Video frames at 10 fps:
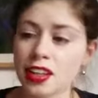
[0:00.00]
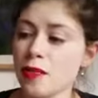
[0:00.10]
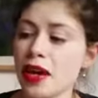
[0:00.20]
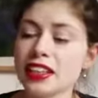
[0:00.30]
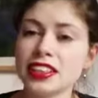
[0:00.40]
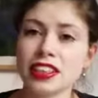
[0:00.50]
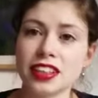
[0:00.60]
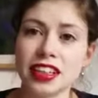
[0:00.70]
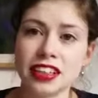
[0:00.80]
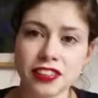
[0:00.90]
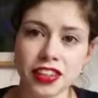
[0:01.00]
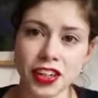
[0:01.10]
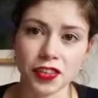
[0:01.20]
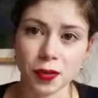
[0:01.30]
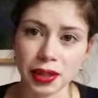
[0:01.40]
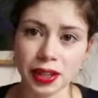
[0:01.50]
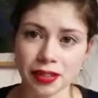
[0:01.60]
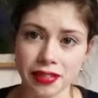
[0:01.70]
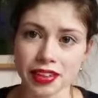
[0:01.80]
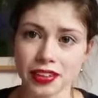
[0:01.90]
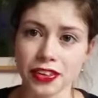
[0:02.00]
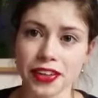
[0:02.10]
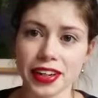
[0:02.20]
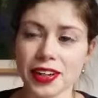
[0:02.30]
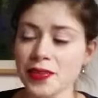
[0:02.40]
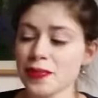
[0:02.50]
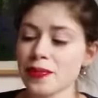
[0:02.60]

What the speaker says: The packaging on here is really grubby, I'm really sorry.